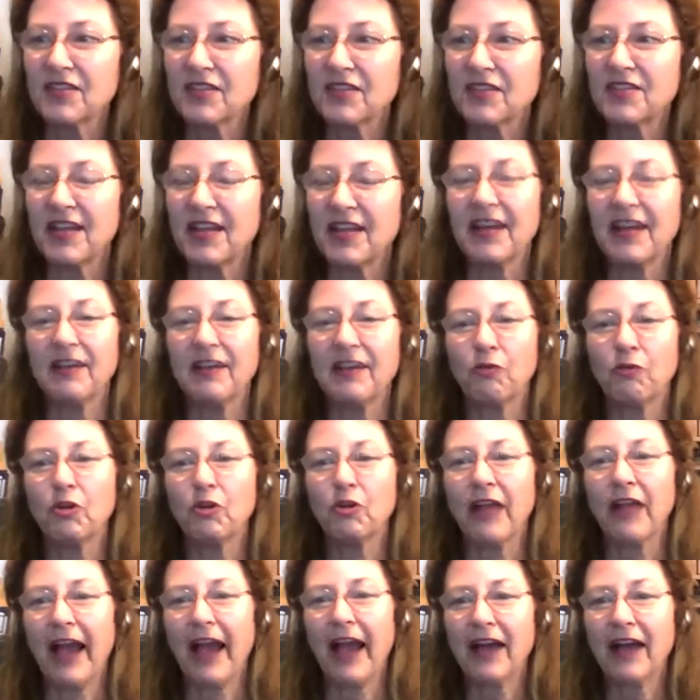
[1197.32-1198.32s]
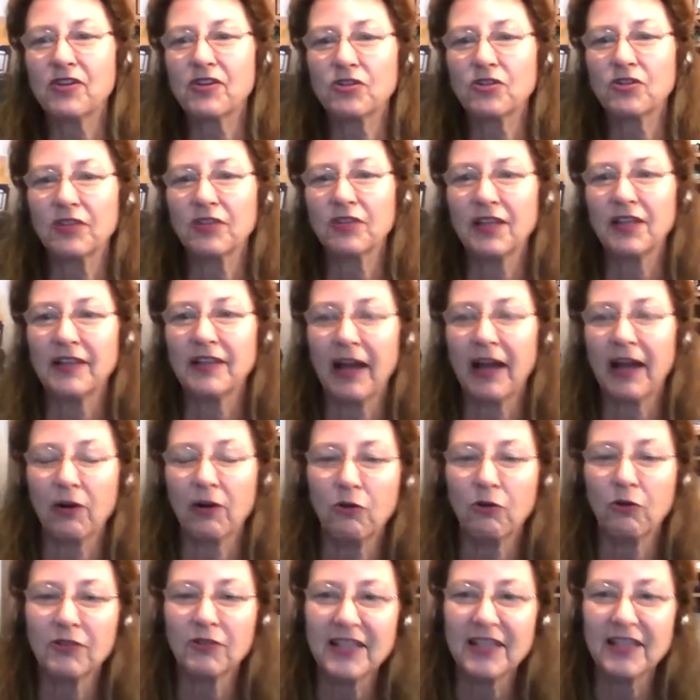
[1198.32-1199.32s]
that it will actually not
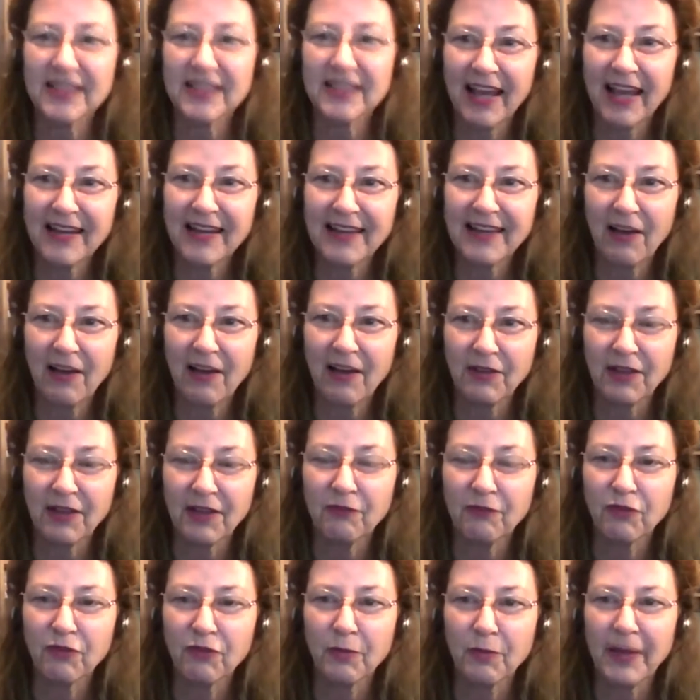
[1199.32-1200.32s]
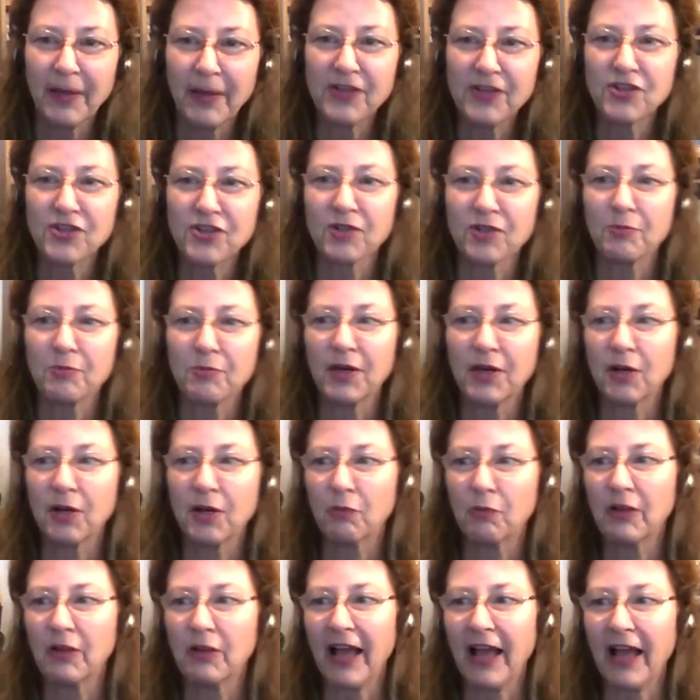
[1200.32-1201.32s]
only take down inflammation, but it
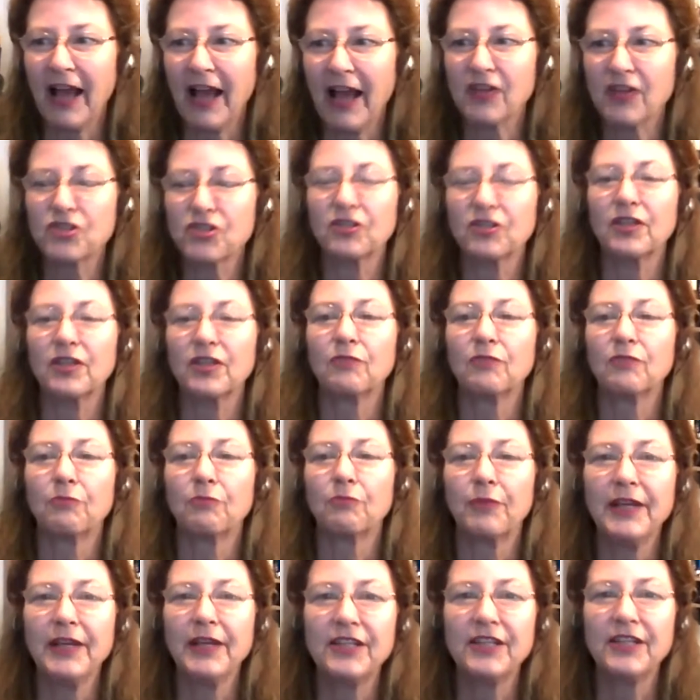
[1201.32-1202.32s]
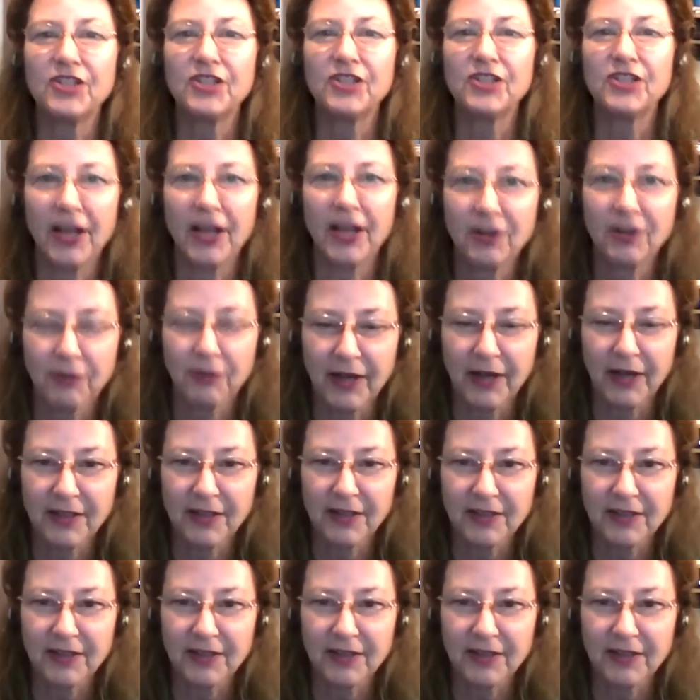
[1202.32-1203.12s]
will actually regenerate